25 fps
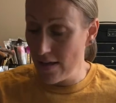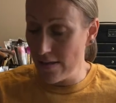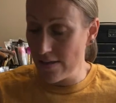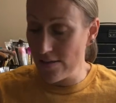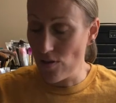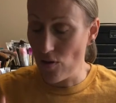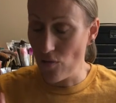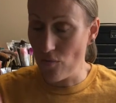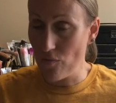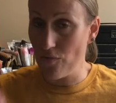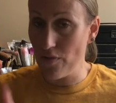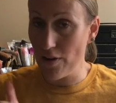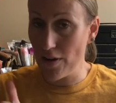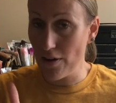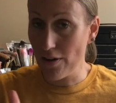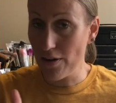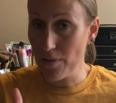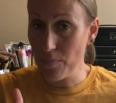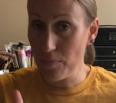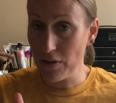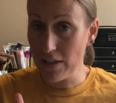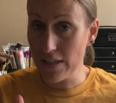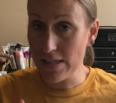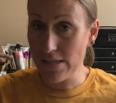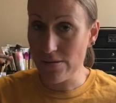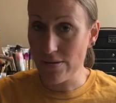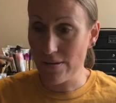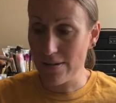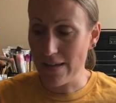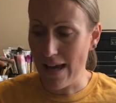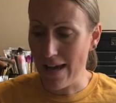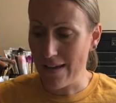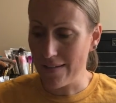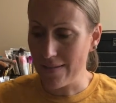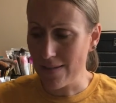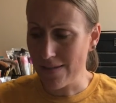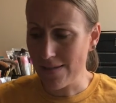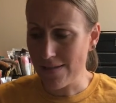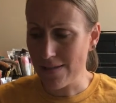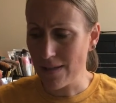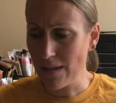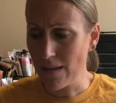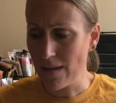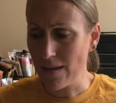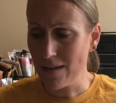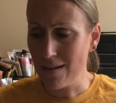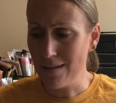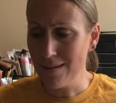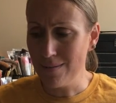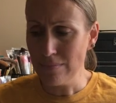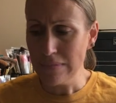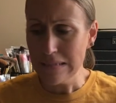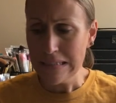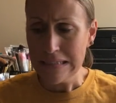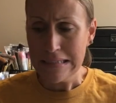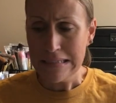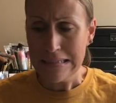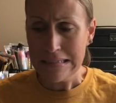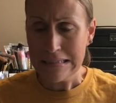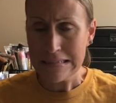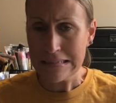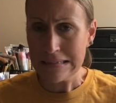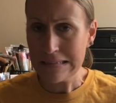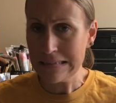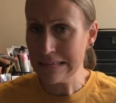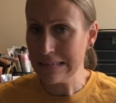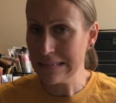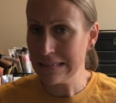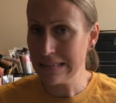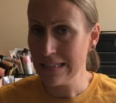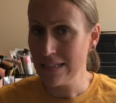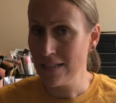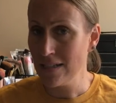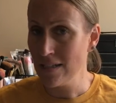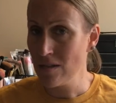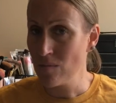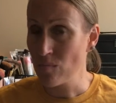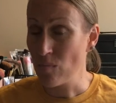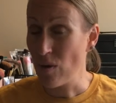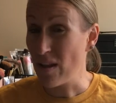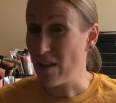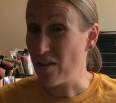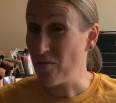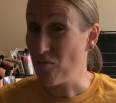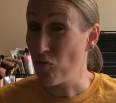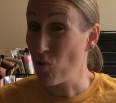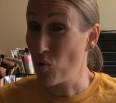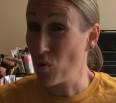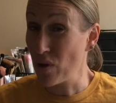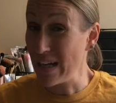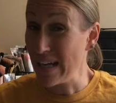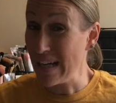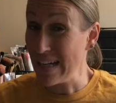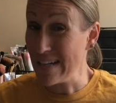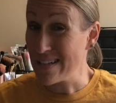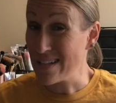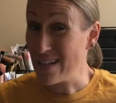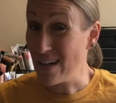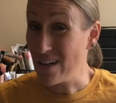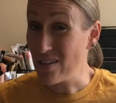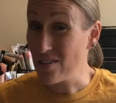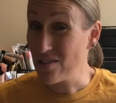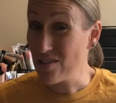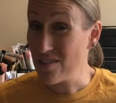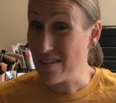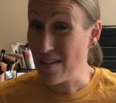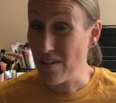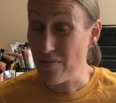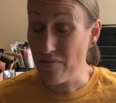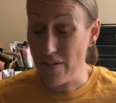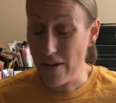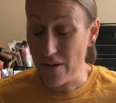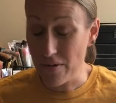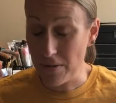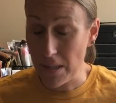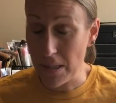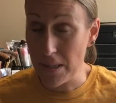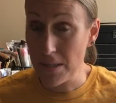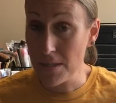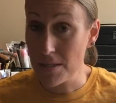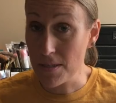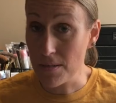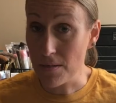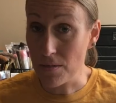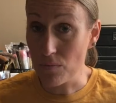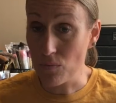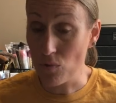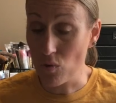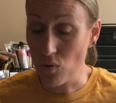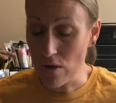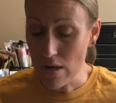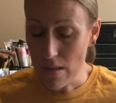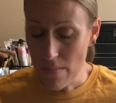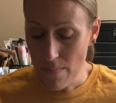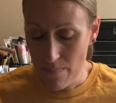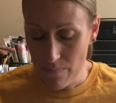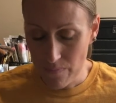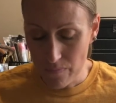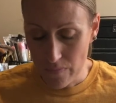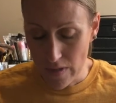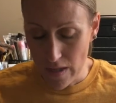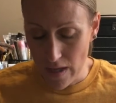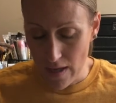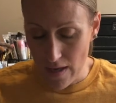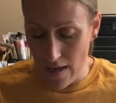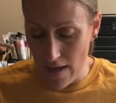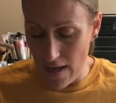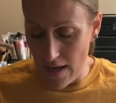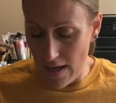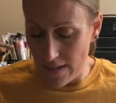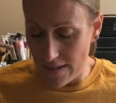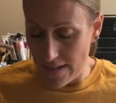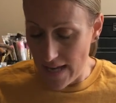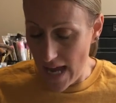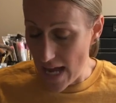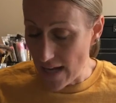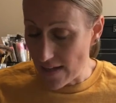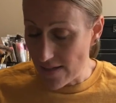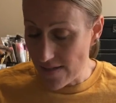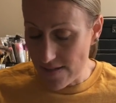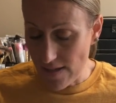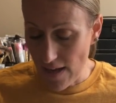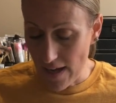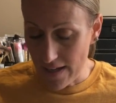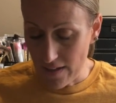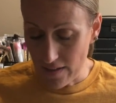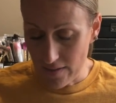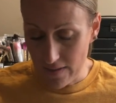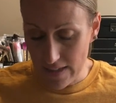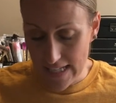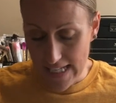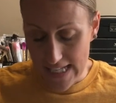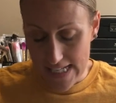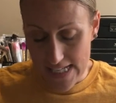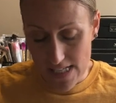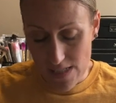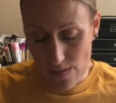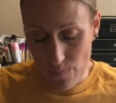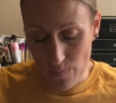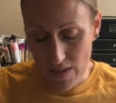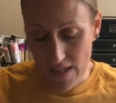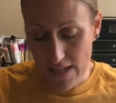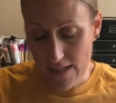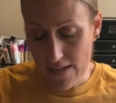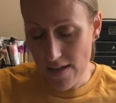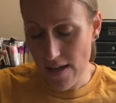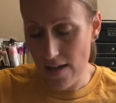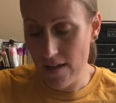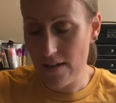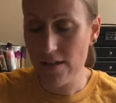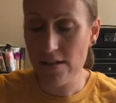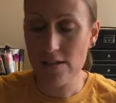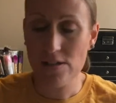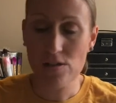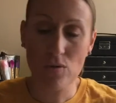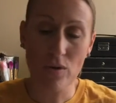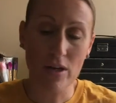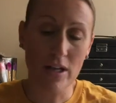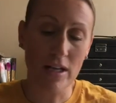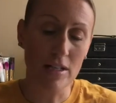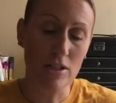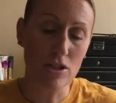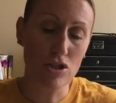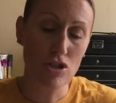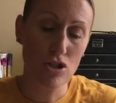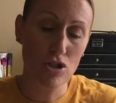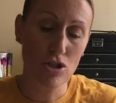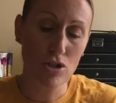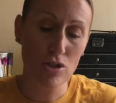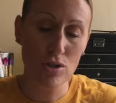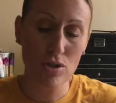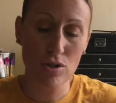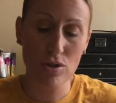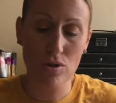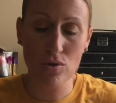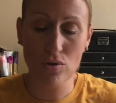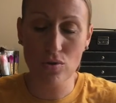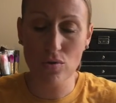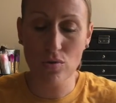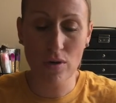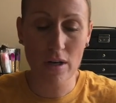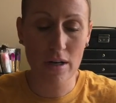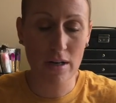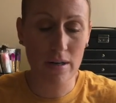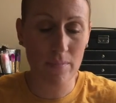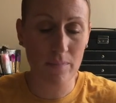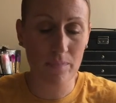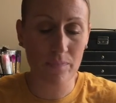So very pleased with that. That's like probably $48, that foundation or more. Next I got the Ipsy. So I got two